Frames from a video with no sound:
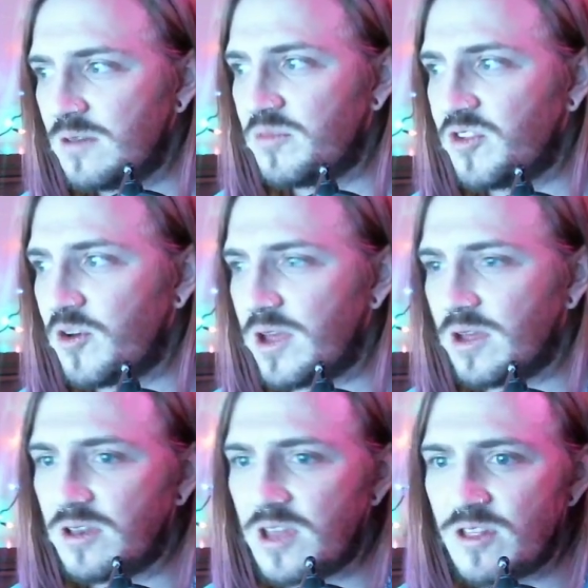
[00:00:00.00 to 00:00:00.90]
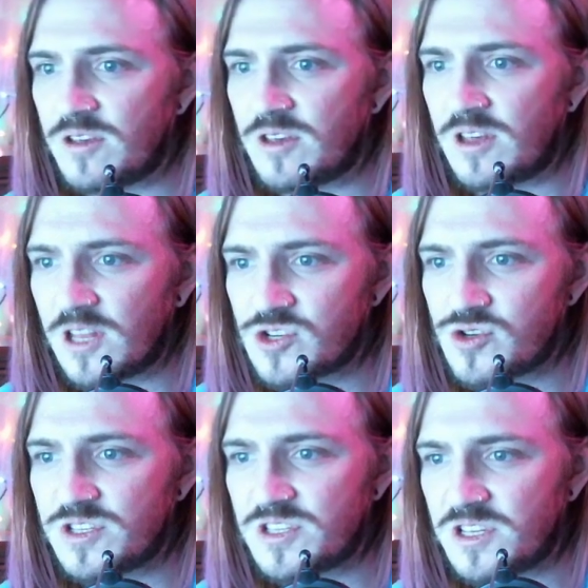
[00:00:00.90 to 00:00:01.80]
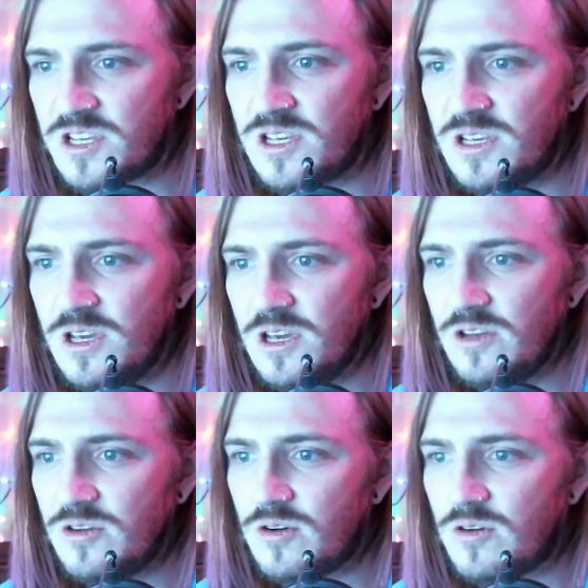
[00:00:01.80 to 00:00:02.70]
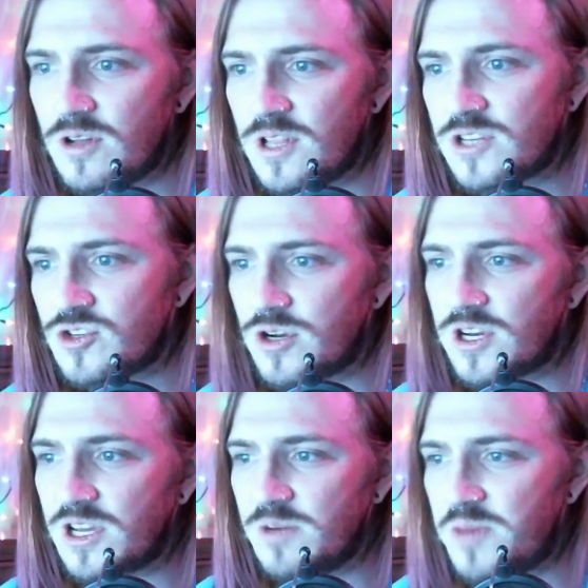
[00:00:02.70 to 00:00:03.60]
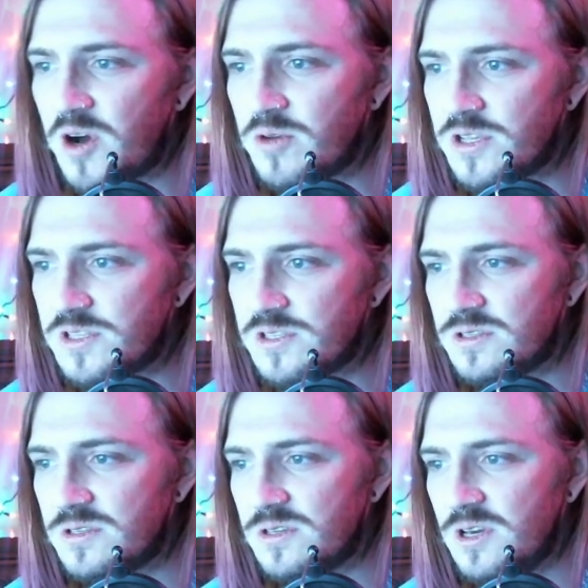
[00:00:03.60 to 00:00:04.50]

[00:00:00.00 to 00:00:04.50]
employing neither electricity nor electronic components.